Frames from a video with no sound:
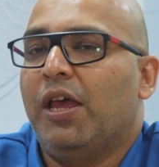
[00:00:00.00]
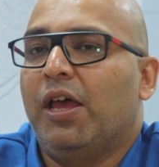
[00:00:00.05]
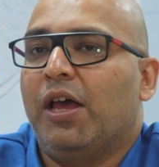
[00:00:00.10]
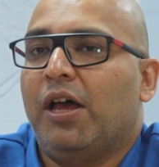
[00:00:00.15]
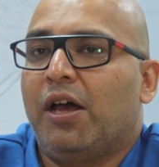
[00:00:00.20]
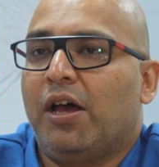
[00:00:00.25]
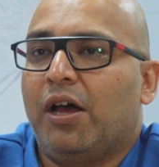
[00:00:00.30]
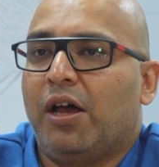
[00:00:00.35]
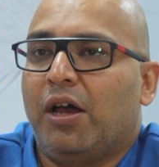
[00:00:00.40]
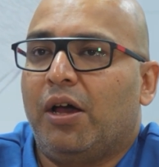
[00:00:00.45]

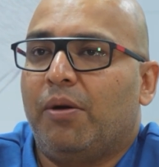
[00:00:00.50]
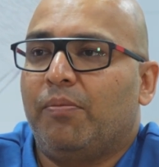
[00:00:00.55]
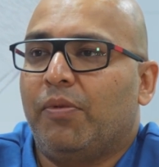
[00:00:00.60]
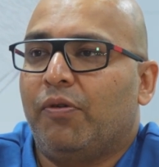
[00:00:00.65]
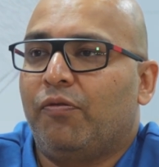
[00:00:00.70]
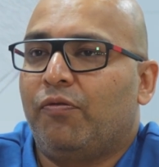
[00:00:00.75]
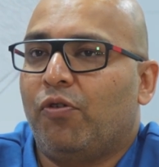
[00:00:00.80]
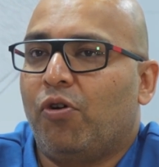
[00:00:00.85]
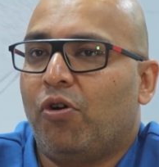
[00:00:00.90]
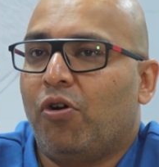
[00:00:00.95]

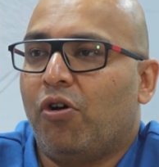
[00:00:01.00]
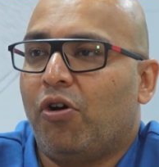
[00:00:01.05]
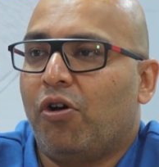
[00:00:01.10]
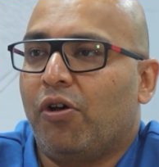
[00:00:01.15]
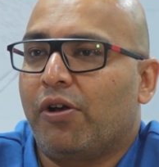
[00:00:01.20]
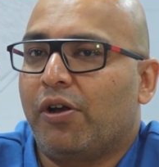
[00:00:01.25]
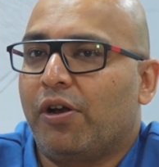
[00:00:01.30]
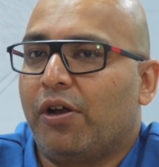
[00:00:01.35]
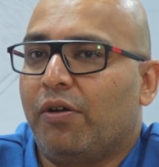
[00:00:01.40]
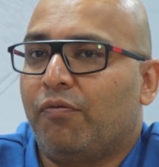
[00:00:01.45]

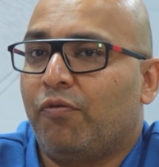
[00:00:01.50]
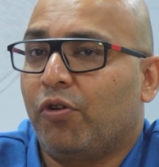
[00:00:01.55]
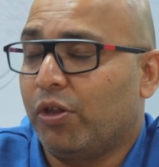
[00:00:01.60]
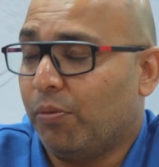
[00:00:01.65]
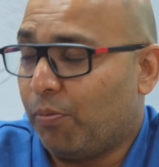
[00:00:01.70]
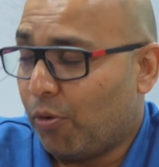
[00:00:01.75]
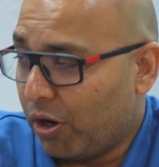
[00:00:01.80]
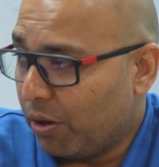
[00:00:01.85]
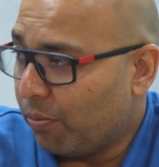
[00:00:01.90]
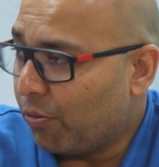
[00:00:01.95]
for the
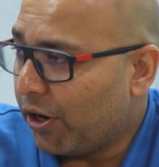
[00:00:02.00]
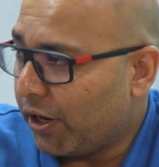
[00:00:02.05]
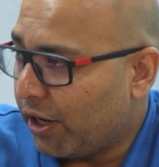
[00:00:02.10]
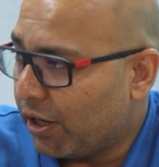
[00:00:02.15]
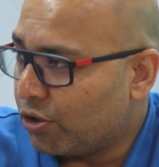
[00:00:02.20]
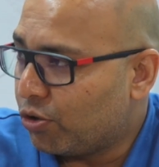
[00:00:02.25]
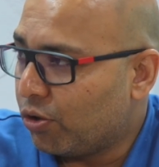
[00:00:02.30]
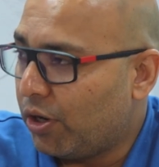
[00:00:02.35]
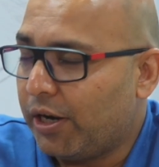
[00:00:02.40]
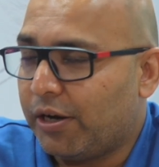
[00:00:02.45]
polymeric
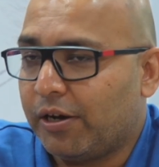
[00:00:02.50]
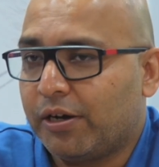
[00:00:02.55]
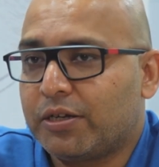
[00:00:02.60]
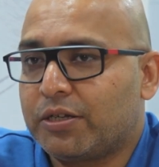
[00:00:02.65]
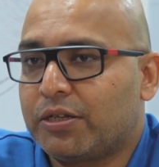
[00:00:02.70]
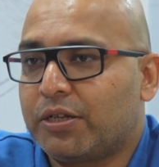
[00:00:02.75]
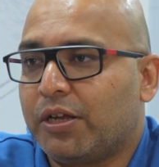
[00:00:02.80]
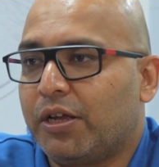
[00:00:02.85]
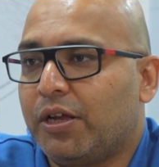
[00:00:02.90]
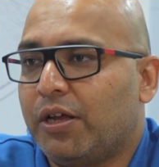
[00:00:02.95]

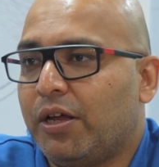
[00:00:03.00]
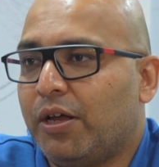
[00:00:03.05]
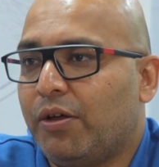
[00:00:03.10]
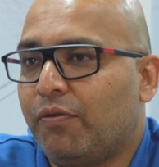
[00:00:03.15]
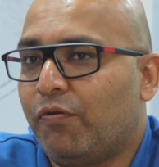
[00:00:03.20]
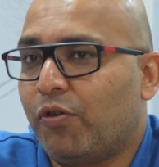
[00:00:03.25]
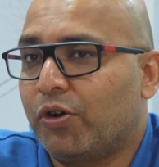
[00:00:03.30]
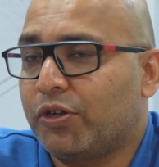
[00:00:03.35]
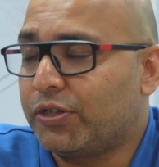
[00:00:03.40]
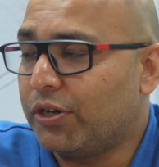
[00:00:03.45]
insulators
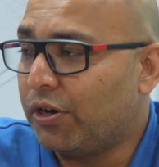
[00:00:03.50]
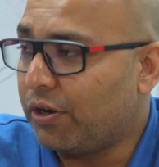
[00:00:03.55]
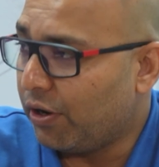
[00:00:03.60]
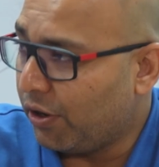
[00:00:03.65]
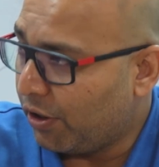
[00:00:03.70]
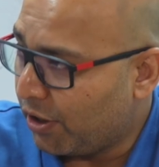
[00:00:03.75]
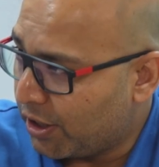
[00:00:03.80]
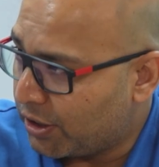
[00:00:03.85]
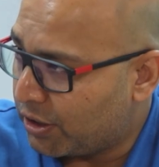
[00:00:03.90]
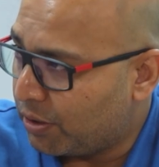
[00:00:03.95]
for
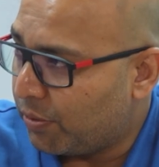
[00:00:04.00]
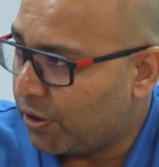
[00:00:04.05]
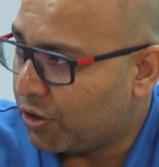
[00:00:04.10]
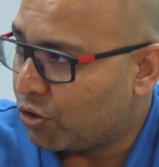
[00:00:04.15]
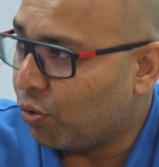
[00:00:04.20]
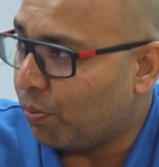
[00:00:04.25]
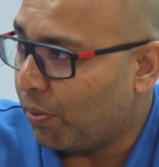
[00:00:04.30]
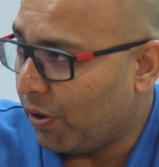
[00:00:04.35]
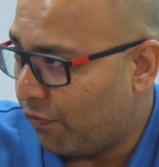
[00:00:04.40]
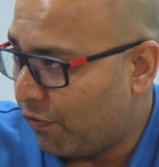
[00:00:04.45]
certain customers
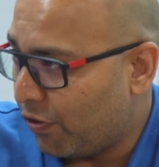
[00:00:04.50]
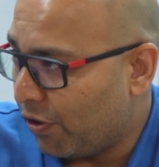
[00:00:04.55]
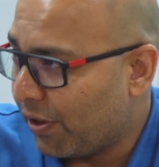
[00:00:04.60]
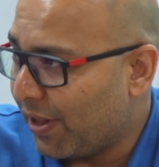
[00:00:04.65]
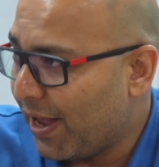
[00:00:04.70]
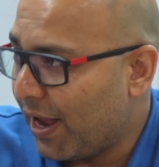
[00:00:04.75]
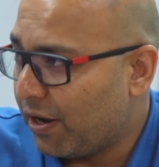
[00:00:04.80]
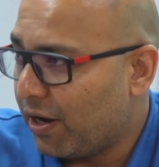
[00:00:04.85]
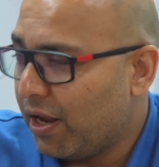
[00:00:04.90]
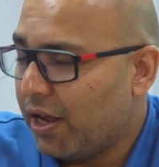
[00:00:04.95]
who prefer
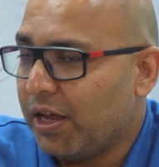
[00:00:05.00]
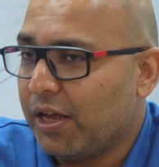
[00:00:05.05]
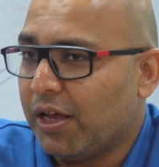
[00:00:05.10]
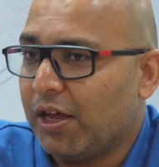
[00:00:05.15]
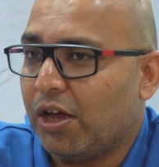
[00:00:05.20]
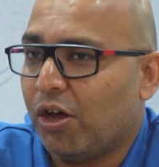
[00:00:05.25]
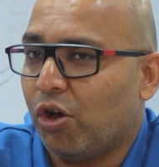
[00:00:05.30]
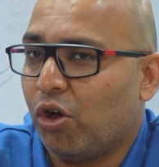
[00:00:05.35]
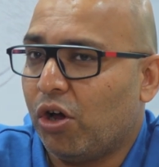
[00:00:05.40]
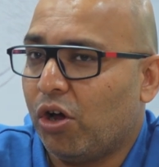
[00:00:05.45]
that
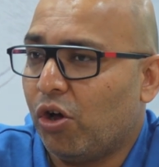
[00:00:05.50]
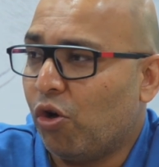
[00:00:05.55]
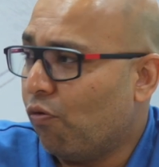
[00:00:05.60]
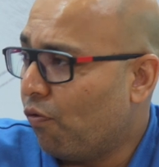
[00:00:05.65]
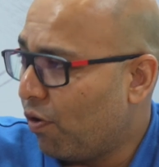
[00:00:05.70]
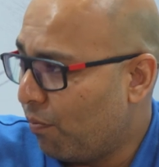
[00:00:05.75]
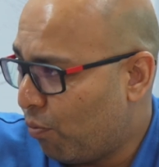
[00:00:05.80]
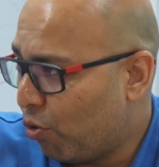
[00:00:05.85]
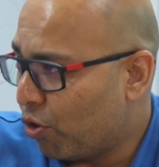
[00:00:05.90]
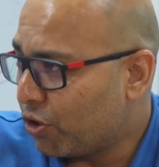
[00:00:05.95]

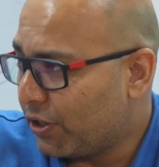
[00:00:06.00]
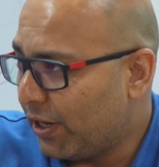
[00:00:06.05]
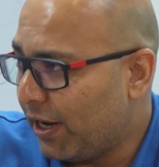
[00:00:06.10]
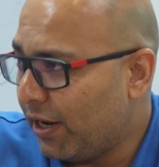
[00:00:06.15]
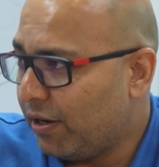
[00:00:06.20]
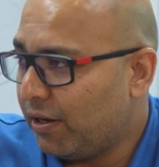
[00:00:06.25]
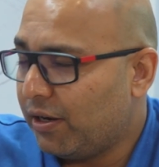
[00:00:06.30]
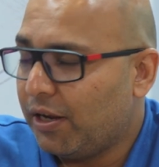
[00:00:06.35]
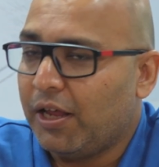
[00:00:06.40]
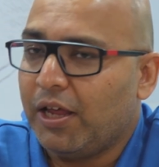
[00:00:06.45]
over
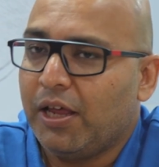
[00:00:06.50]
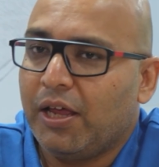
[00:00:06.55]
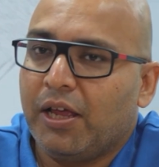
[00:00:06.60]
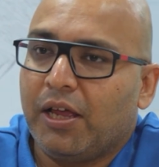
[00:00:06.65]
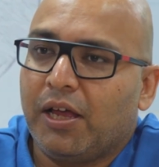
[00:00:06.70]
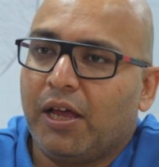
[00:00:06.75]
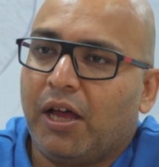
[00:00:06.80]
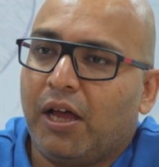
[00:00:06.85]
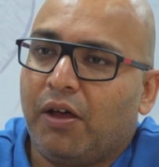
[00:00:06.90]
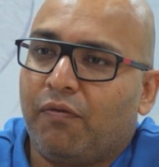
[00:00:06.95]
porcelain
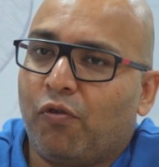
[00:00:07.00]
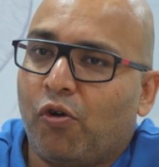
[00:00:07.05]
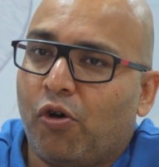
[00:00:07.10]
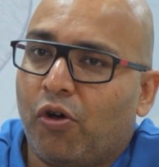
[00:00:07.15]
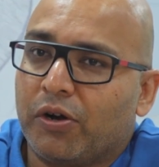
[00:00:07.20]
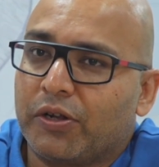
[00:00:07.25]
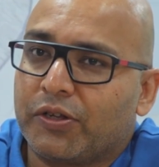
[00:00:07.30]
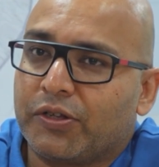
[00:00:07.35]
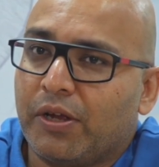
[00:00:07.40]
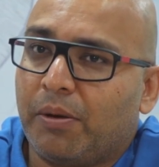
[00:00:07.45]

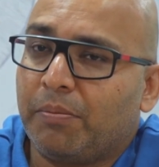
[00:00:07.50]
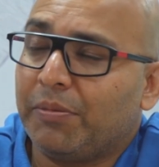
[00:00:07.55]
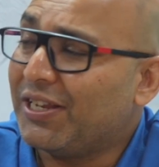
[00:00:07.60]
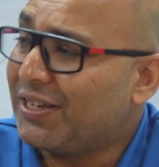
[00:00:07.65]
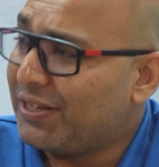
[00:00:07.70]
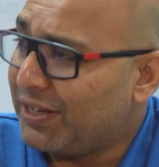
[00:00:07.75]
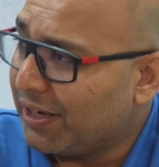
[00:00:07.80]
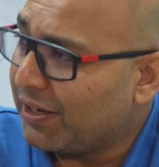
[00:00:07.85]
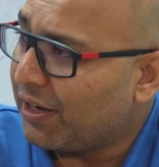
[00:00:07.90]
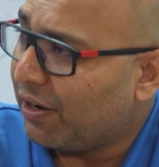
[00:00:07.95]
for some
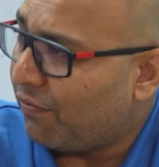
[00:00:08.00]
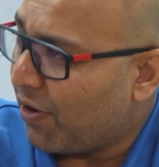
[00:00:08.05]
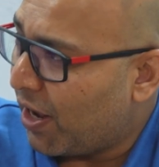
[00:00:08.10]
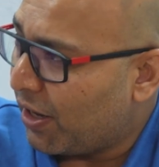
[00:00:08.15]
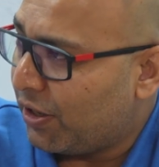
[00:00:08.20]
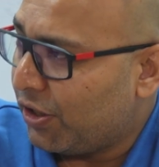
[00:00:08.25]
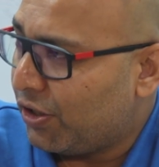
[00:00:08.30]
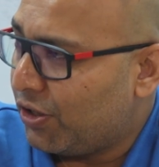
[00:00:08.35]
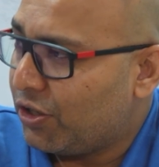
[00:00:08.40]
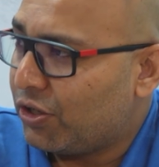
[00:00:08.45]
distinct
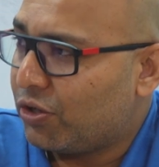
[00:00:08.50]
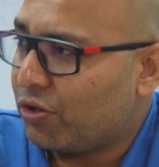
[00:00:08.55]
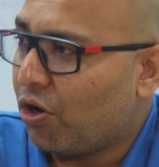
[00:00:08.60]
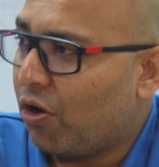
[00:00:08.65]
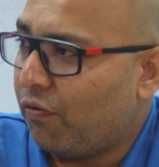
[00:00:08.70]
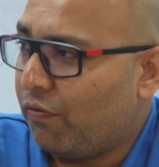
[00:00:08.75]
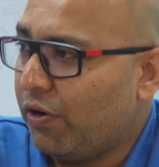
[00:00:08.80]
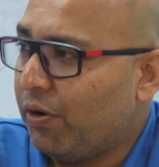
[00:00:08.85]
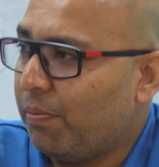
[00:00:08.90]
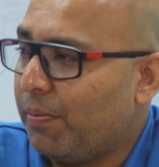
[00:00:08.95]
advantages
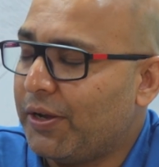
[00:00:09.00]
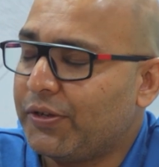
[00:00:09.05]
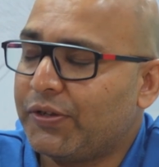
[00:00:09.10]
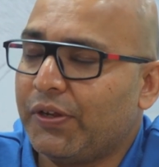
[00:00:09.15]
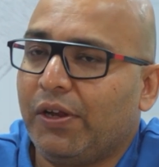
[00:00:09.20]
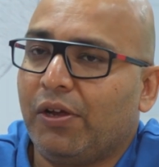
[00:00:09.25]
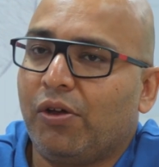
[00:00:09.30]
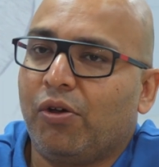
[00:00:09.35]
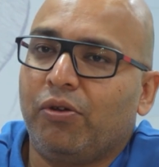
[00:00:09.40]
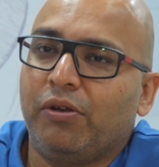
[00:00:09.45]
offered by
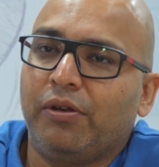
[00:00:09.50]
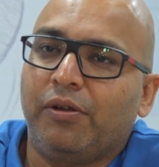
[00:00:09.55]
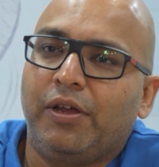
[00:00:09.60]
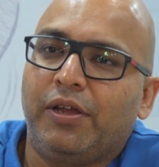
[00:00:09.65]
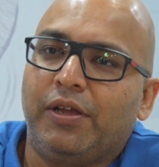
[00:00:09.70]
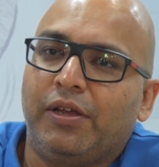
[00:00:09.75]
silicone.